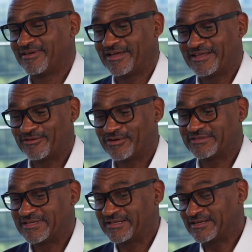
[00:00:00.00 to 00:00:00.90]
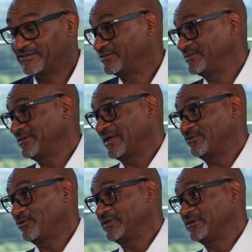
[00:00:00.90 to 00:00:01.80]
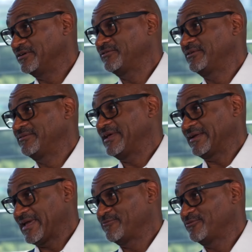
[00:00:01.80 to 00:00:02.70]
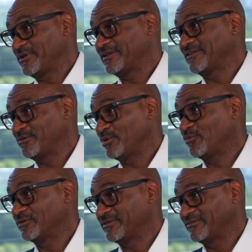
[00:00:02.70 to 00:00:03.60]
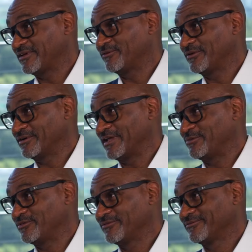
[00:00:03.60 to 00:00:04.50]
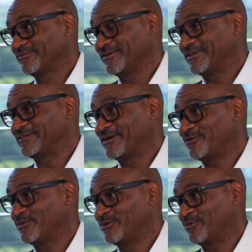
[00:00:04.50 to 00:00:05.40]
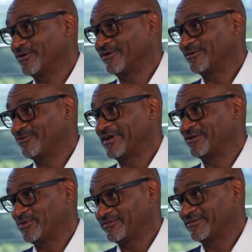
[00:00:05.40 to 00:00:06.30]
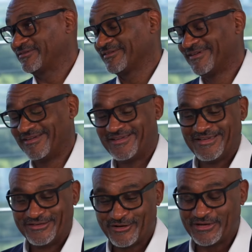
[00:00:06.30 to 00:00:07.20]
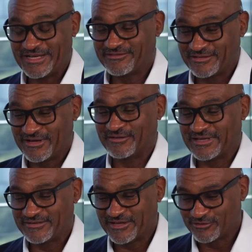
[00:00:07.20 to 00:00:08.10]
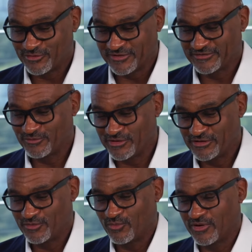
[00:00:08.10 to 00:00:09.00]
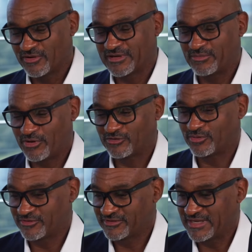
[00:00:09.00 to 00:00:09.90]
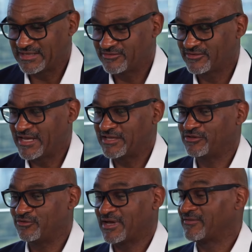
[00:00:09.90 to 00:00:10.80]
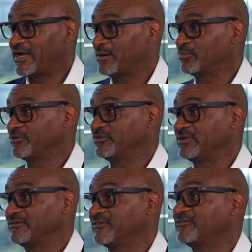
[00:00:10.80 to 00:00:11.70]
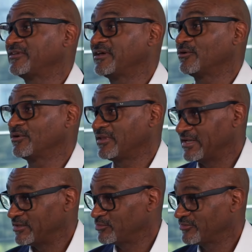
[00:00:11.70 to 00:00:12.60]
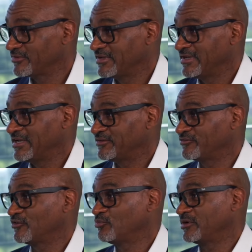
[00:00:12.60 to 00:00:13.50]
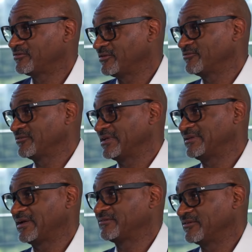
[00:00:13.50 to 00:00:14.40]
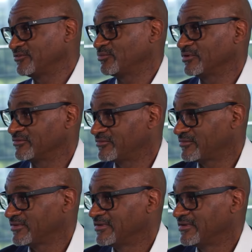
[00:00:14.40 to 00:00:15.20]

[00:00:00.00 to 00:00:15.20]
and the only thing that good that only good that came from that, a lot of people wanted to settle their claims, yeah, because they thought we were going out of business. So, and that's another thing that's interesting when you work in multiple states and you have the opportunity to settle claims. It's so much different than Texas, where it's